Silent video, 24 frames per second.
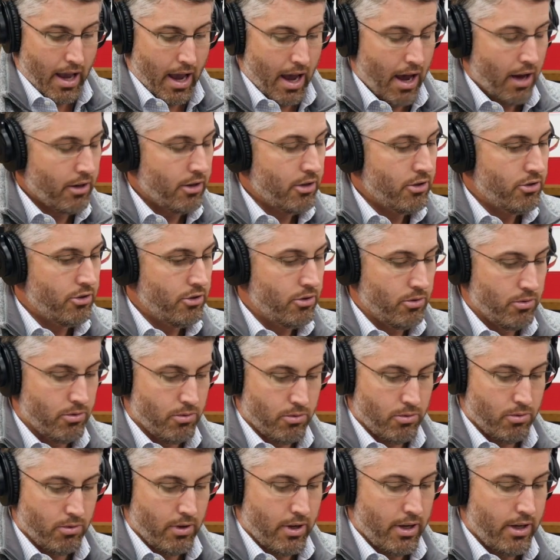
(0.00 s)

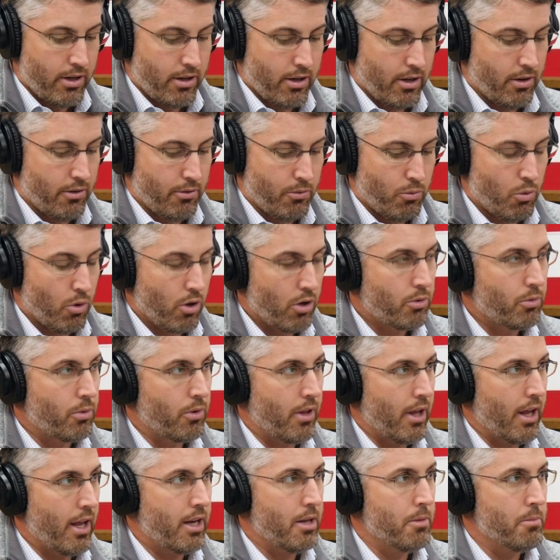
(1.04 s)
He could have worked
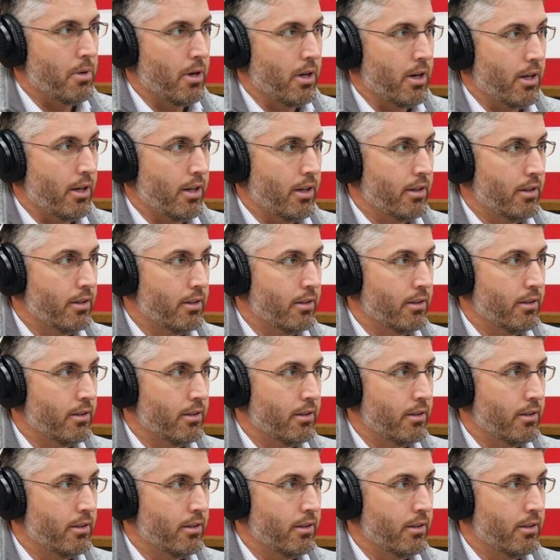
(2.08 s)
with anybody.